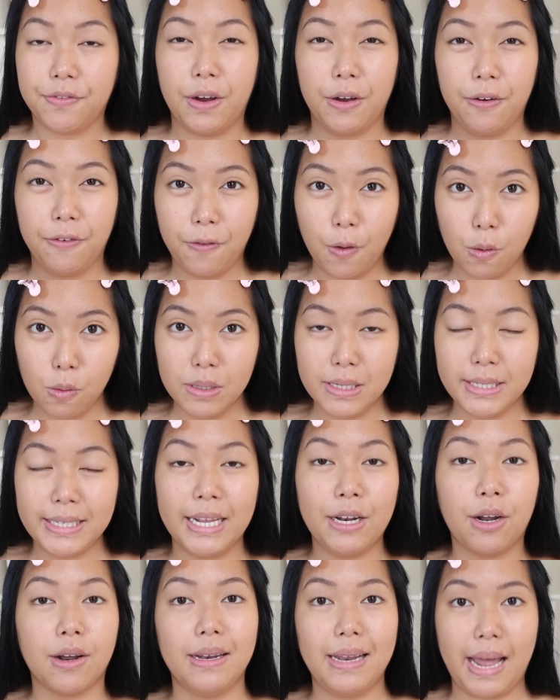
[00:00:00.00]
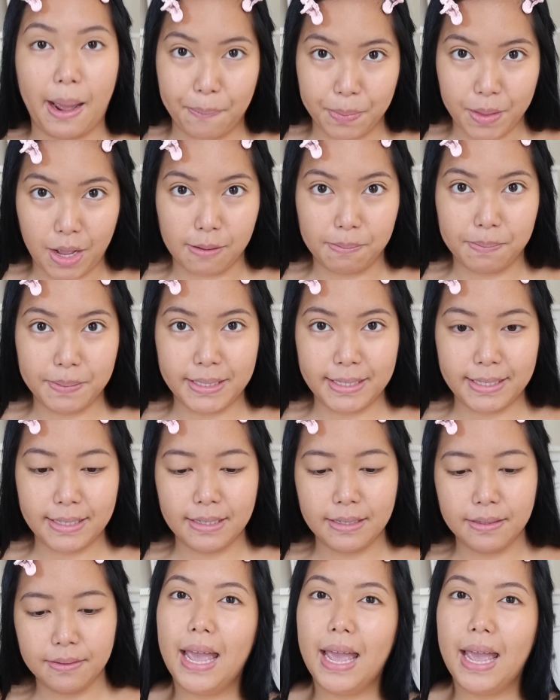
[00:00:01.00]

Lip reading: our phones and our laptops.